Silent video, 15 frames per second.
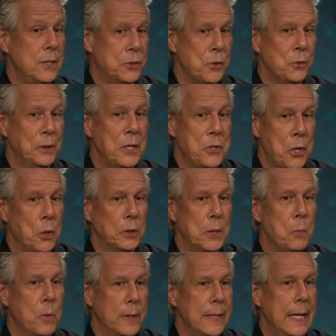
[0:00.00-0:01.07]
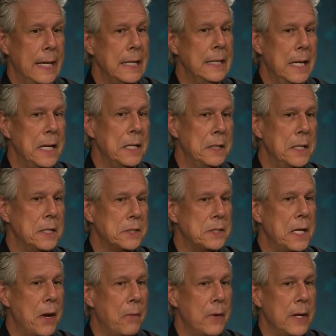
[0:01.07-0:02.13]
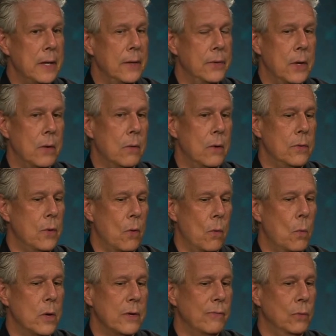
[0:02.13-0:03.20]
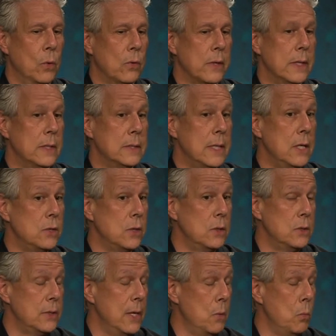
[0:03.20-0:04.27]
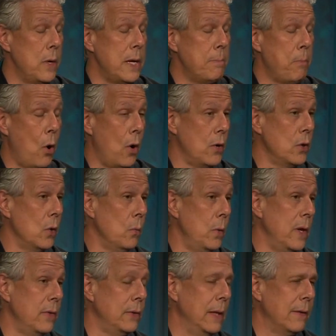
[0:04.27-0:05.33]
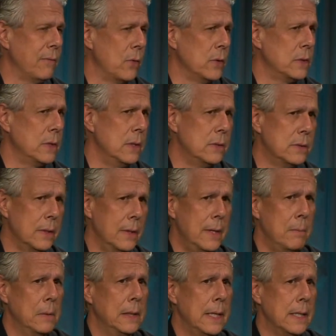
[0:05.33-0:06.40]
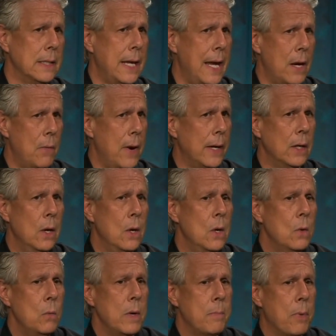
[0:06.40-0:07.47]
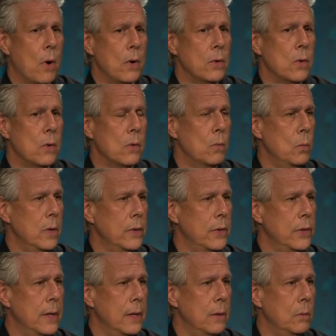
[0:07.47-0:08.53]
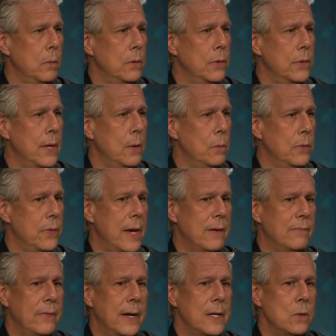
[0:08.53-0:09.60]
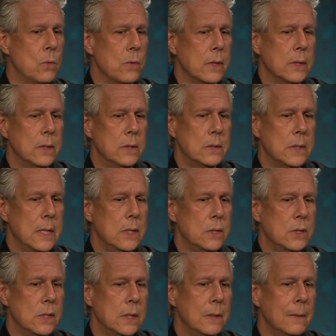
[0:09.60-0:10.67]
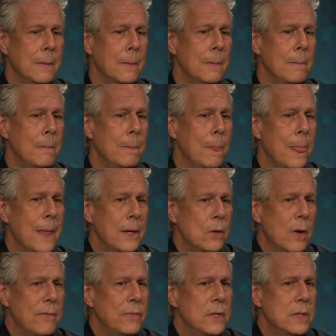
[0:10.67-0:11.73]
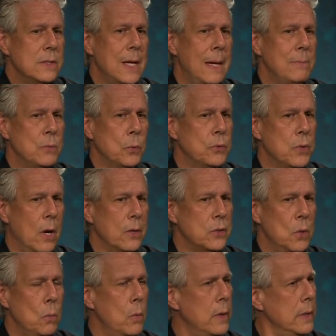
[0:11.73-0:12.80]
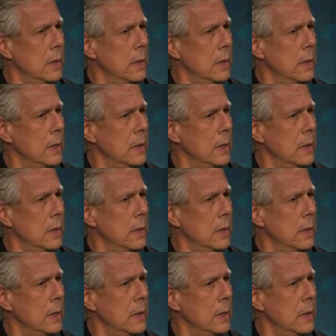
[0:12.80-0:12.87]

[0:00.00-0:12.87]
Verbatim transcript: certainly the only one in this area. There are wonderful organizations that we partner with, like for instance Himalayan Cataract, we partner with that fine organization. And oftentimes we'll talk to one